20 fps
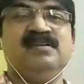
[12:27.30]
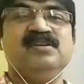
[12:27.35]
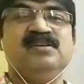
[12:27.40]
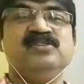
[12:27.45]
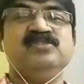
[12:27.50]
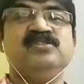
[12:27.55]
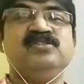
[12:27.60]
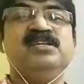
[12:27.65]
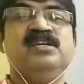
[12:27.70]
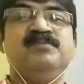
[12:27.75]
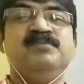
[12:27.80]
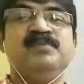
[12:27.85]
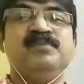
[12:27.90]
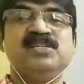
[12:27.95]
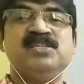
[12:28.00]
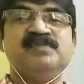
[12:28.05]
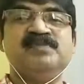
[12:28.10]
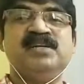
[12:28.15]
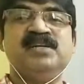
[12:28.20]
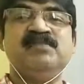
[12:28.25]
So the
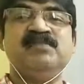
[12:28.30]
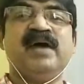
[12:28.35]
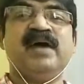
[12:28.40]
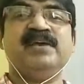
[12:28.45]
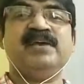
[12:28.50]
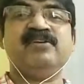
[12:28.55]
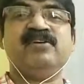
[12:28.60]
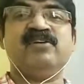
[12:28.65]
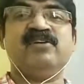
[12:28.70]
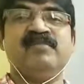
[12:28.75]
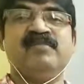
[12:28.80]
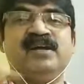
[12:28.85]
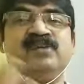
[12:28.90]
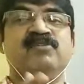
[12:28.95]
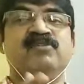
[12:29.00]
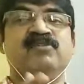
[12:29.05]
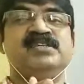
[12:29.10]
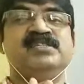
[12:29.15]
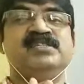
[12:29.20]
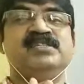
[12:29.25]
difference between micro and macro
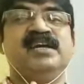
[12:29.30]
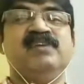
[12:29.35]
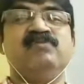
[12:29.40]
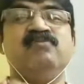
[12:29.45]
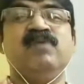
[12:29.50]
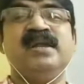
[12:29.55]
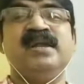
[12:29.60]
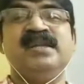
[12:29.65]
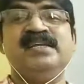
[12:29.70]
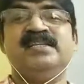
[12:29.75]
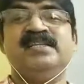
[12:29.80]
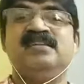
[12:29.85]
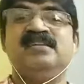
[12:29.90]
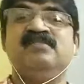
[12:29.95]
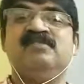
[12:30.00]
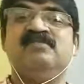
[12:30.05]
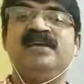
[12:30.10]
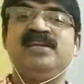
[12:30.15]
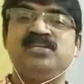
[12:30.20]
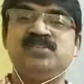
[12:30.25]
is that one is at the
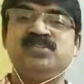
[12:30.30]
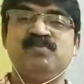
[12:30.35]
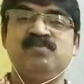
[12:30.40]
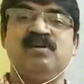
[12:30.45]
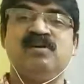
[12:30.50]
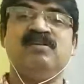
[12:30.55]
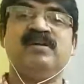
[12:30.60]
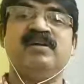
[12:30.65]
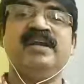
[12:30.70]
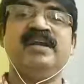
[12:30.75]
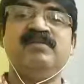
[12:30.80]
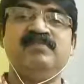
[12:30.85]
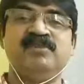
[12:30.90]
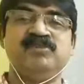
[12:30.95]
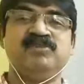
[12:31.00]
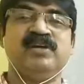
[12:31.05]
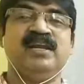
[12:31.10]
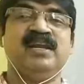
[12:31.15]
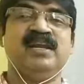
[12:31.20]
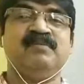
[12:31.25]
very small or
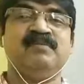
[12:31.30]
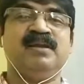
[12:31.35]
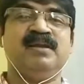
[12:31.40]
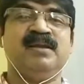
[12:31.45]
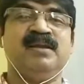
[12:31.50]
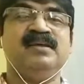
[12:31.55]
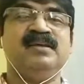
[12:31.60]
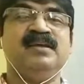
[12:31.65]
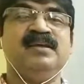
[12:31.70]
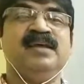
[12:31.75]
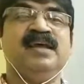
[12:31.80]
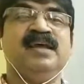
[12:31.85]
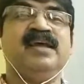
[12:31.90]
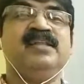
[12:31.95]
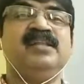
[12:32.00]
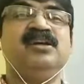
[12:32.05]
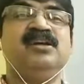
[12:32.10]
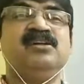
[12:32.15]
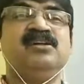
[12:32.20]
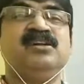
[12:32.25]
individual level
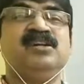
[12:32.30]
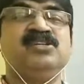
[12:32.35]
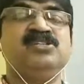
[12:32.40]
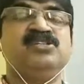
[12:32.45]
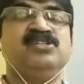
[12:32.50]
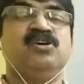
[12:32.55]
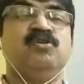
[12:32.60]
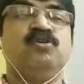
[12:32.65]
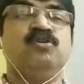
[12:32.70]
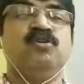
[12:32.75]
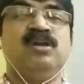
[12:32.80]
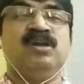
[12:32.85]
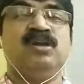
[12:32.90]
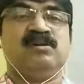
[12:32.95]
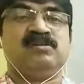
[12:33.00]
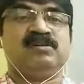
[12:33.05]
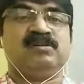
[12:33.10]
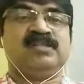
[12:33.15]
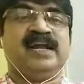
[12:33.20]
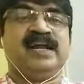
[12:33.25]
and the other is the whole
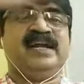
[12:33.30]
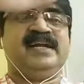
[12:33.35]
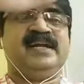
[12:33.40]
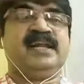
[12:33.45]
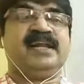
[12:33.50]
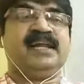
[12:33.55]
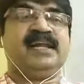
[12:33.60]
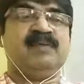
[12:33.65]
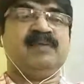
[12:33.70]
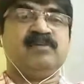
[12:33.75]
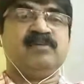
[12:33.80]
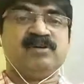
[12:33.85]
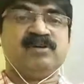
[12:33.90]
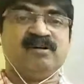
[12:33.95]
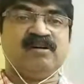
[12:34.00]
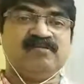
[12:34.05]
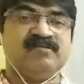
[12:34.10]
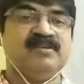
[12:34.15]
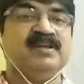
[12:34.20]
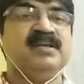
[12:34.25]
lot, the entire gamut
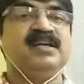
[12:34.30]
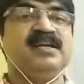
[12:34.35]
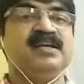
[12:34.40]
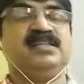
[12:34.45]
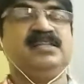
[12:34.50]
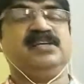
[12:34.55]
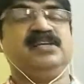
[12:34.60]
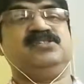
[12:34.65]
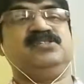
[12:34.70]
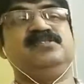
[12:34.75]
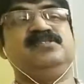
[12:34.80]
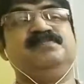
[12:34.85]
of things.